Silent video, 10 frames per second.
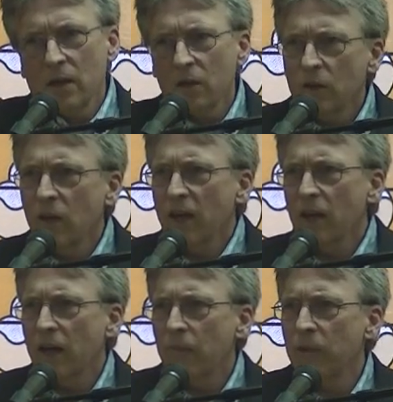You had a
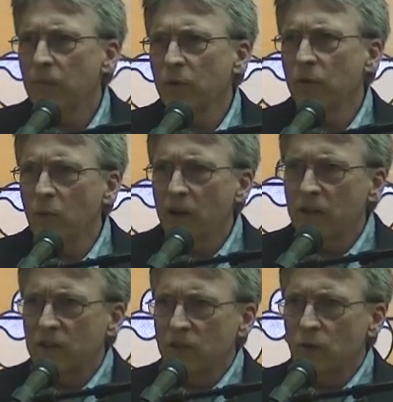lot of people that
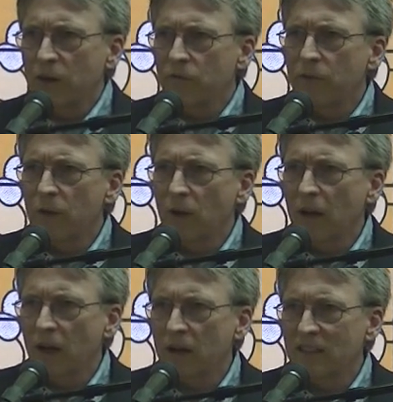wanted to try and figure out how to